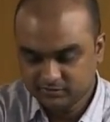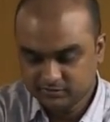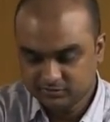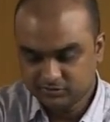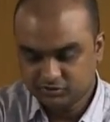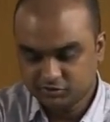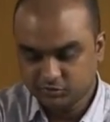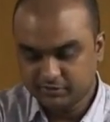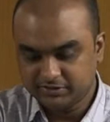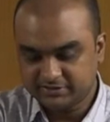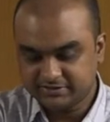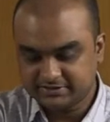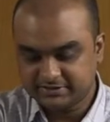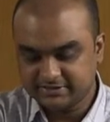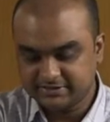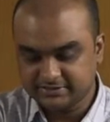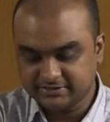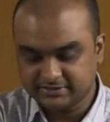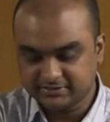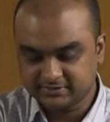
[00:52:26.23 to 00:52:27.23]
to its
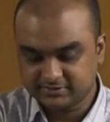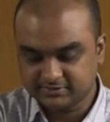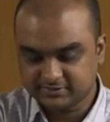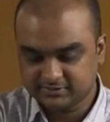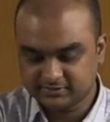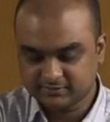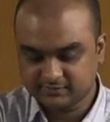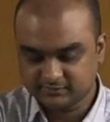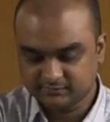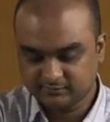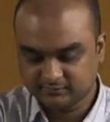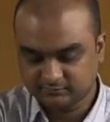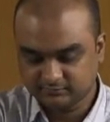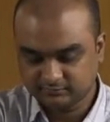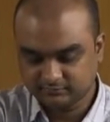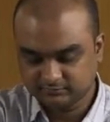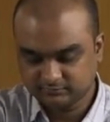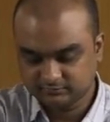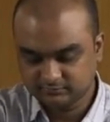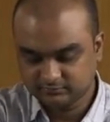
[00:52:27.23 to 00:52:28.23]
citizens
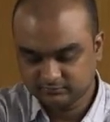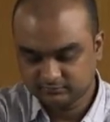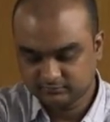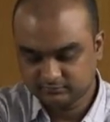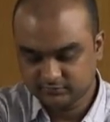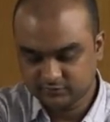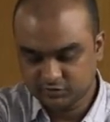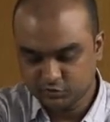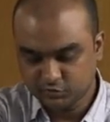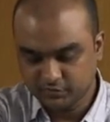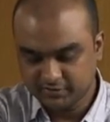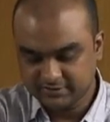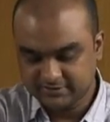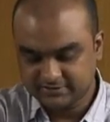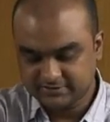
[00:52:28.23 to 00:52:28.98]
you